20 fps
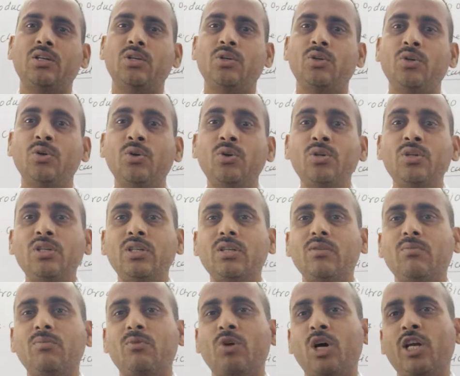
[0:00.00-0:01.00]

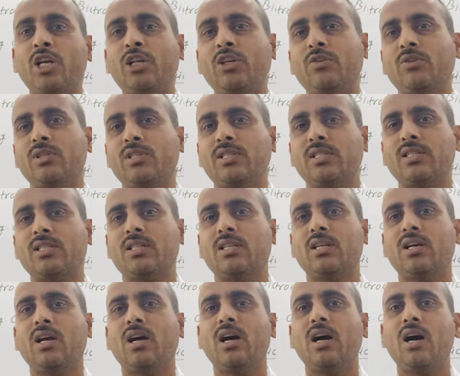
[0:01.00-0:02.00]
known
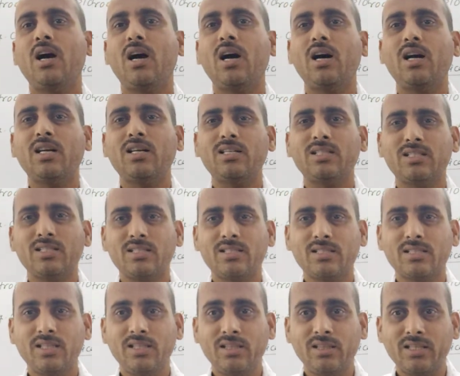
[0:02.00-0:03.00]
molecules are
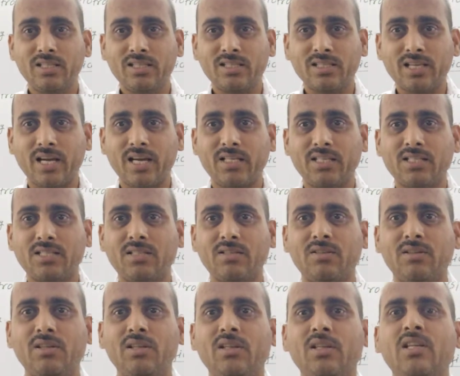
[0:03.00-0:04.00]
synthesized,
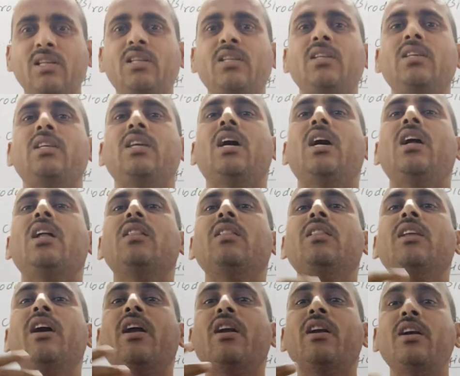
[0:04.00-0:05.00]

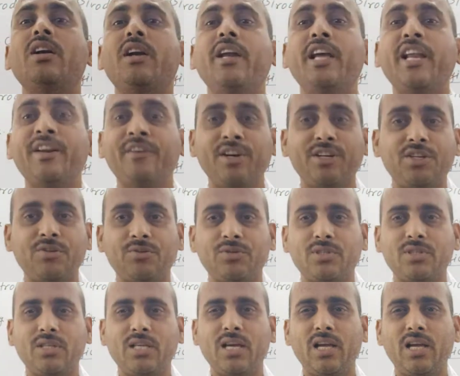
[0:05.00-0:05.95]
their derivatives,